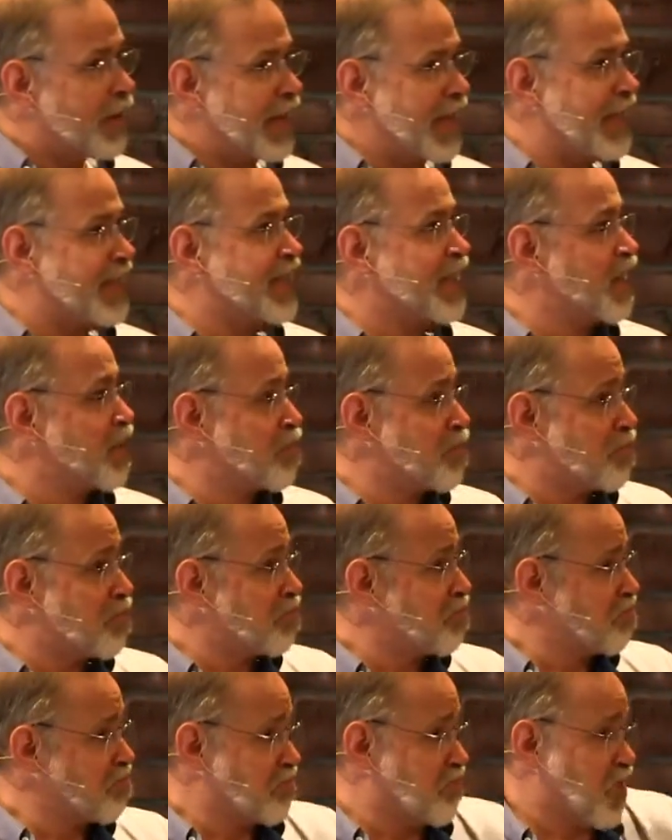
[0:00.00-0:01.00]
Is it
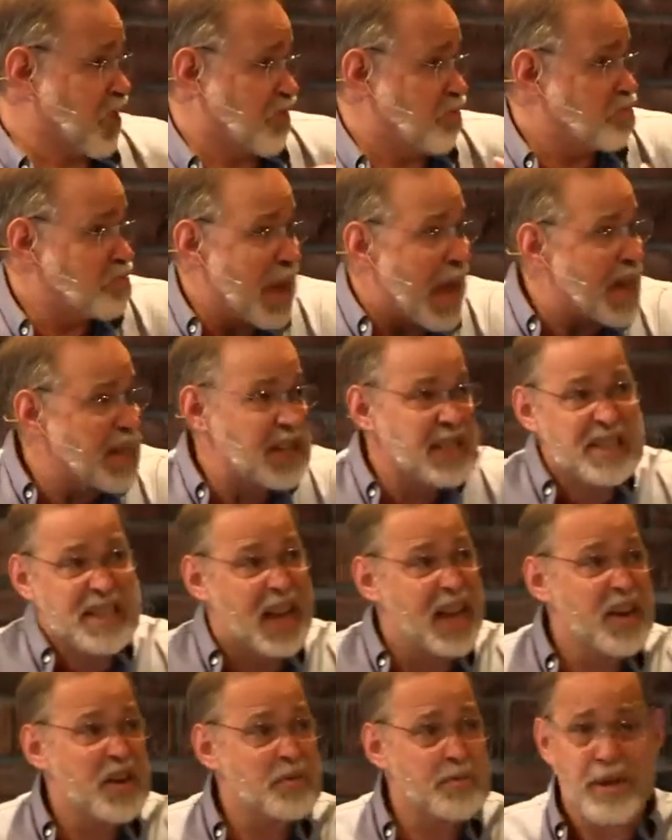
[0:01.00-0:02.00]
just my
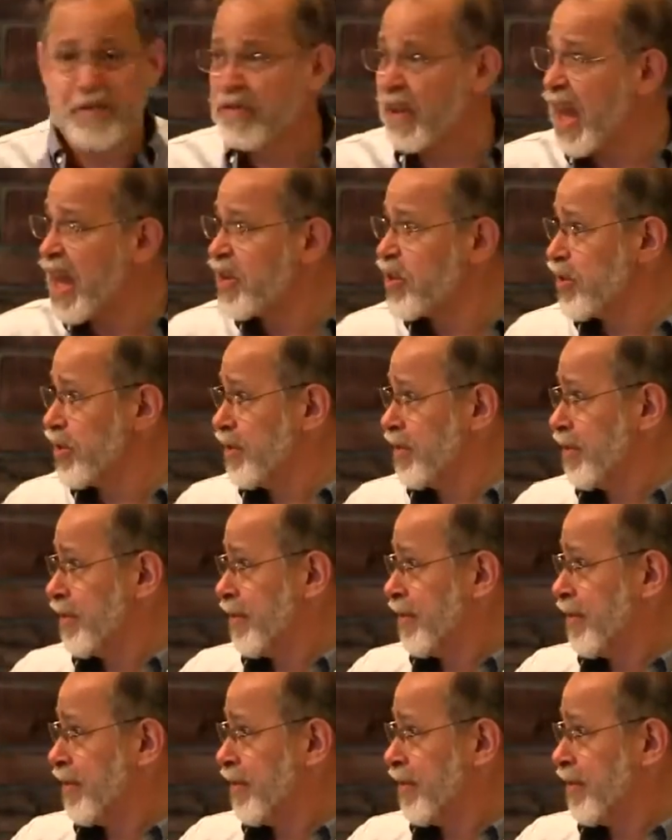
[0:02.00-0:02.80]
desires, my flesh?